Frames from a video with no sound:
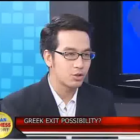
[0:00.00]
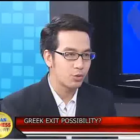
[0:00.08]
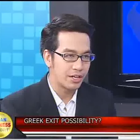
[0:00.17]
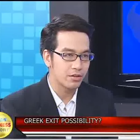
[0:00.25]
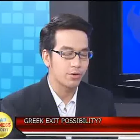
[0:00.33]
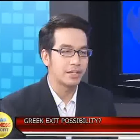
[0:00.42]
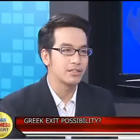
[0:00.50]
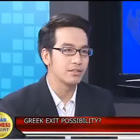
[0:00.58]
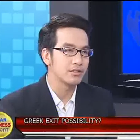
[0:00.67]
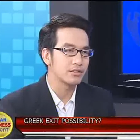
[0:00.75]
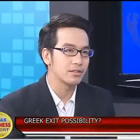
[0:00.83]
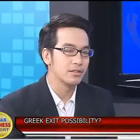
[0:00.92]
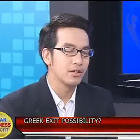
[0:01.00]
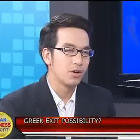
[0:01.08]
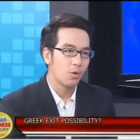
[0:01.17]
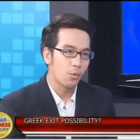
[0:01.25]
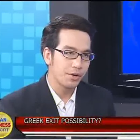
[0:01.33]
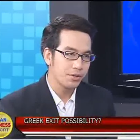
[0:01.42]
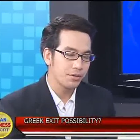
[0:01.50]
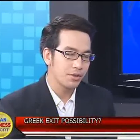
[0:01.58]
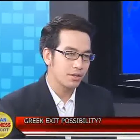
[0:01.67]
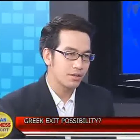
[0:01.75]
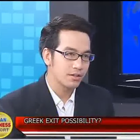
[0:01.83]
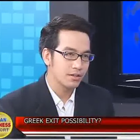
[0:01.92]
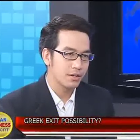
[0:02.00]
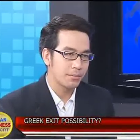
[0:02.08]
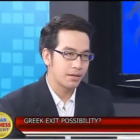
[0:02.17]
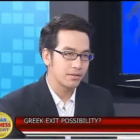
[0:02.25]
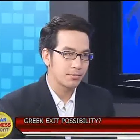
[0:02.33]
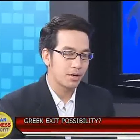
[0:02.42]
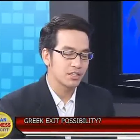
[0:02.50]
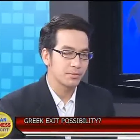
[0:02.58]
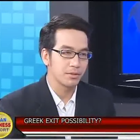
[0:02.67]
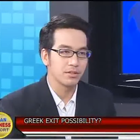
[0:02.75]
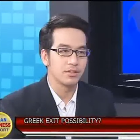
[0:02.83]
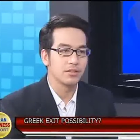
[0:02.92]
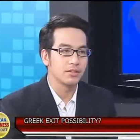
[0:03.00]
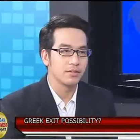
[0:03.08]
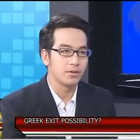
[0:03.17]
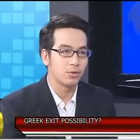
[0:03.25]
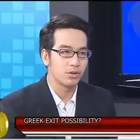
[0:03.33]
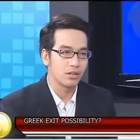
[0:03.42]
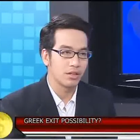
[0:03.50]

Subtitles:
Greek crisis, what do you think about the possibility of an orderly?